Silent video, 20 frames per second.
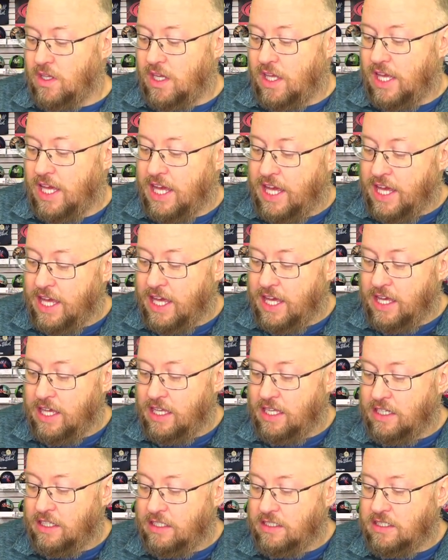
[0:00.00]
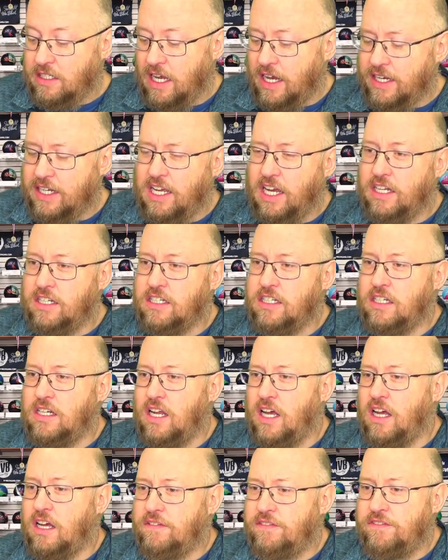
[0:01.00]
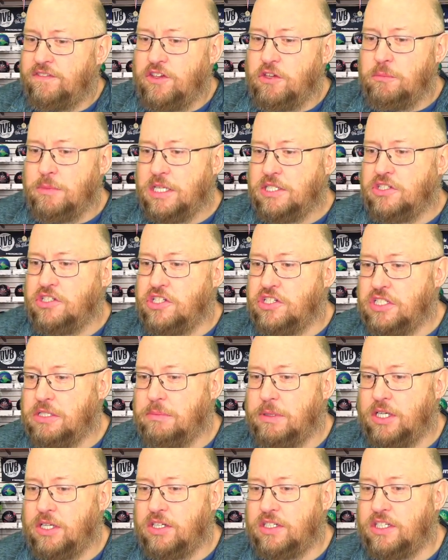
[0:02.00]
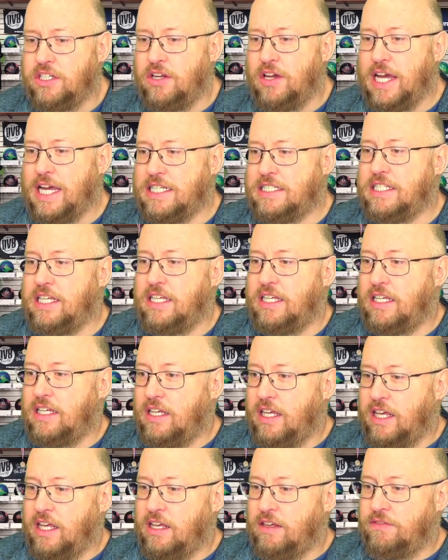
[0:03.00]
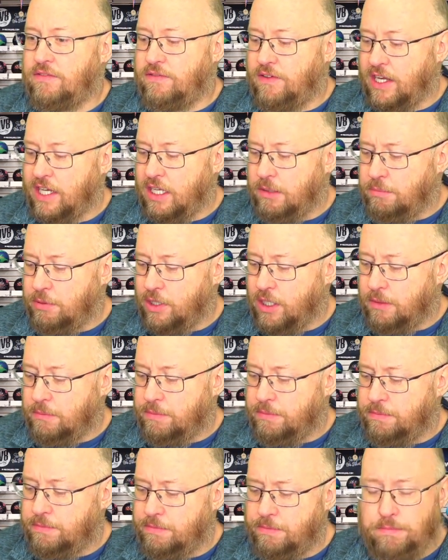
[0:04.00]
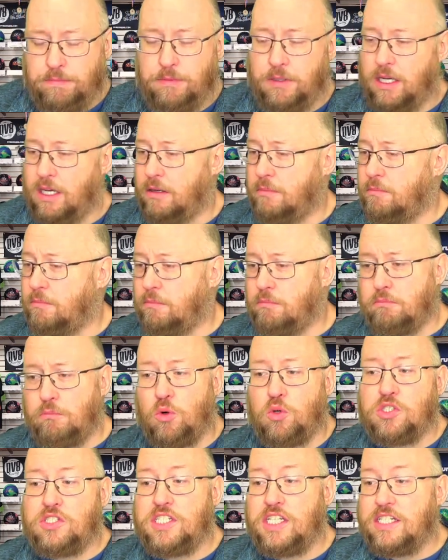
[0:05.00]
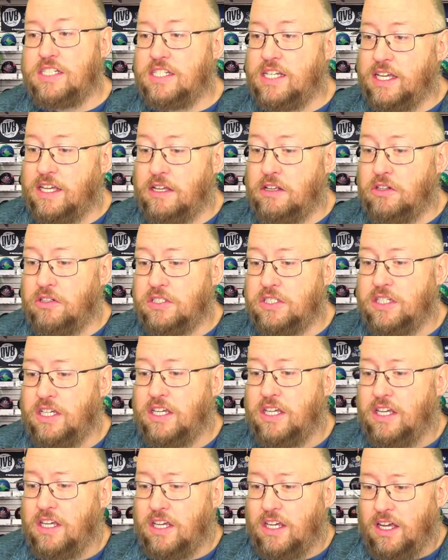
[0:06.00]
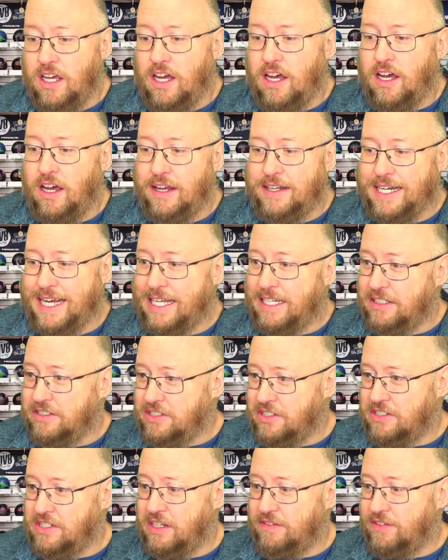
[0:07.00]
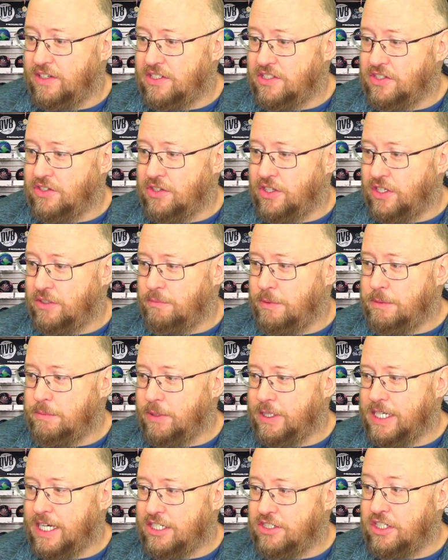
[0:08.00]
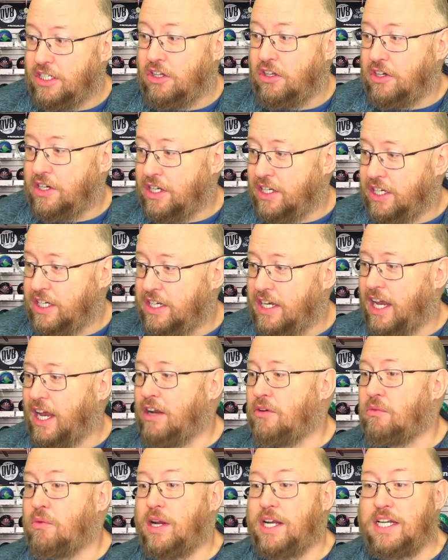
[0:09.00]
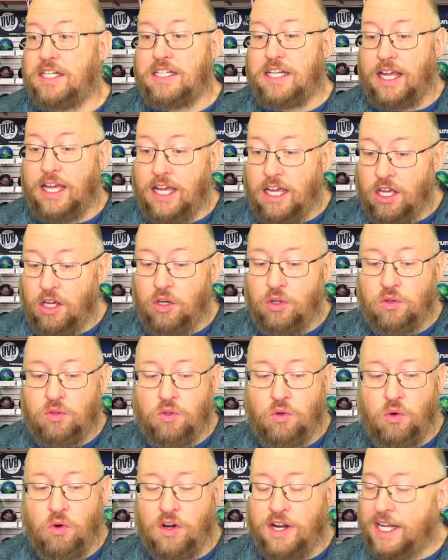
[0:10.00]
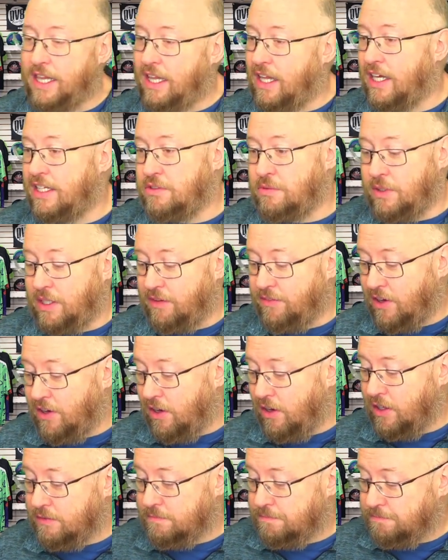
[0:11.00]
And I'd gotten a few messages about it, asking if I could put up more detailed analysis of it so that people could actually look at it and write it down or analyze what they've got.